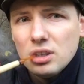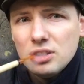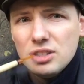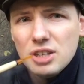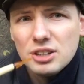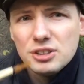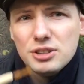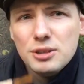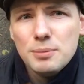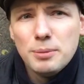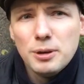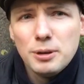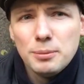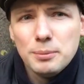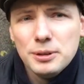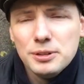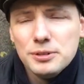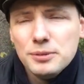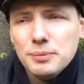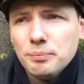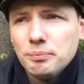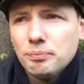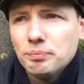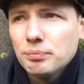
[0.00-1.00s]
tax department
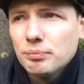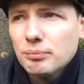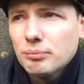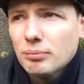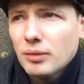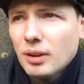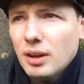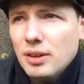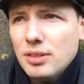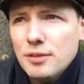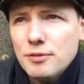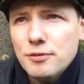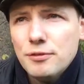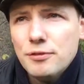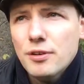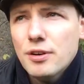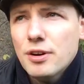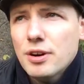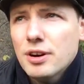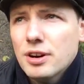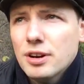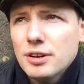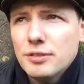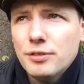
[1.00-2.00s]
in the
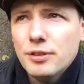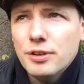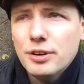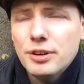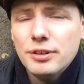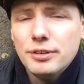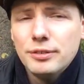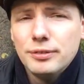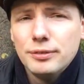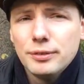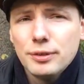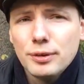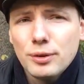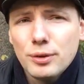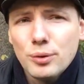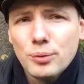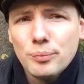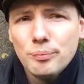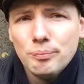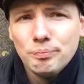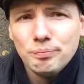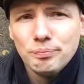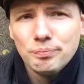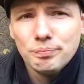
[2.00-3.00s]
far
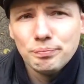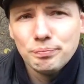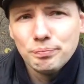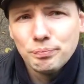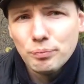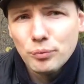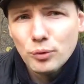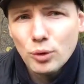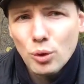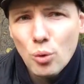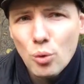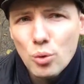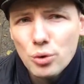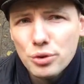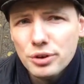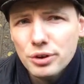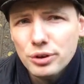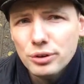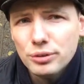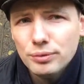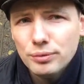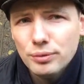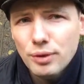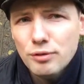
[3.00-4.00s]

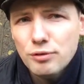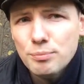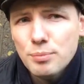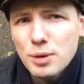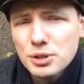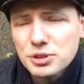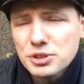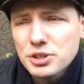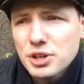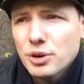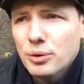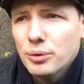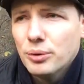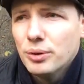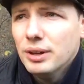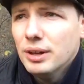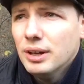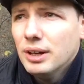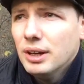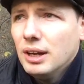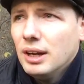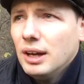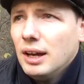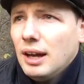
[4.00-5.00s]
corner of Moscow,
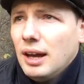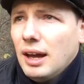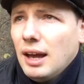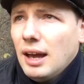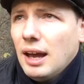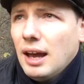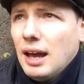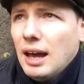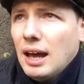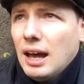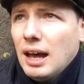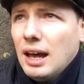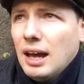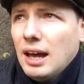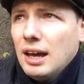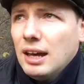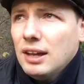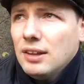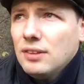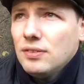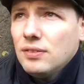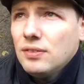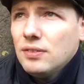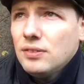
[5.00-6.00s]

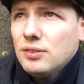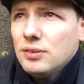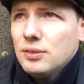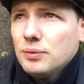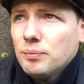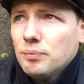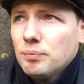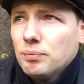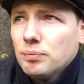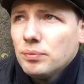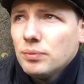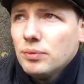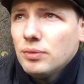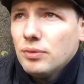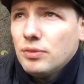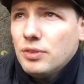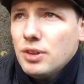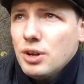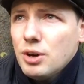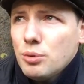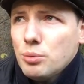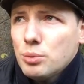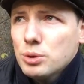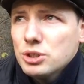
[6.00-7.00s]
and
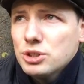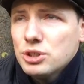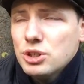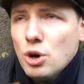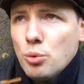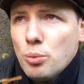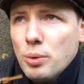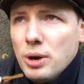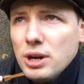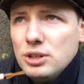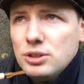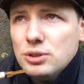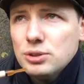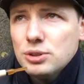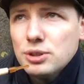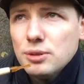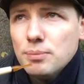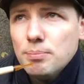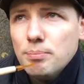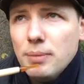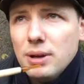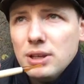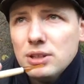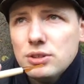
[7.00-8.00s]
there was no way to
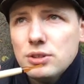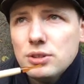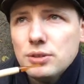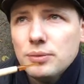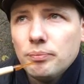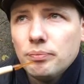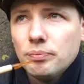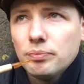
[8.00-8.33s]
submit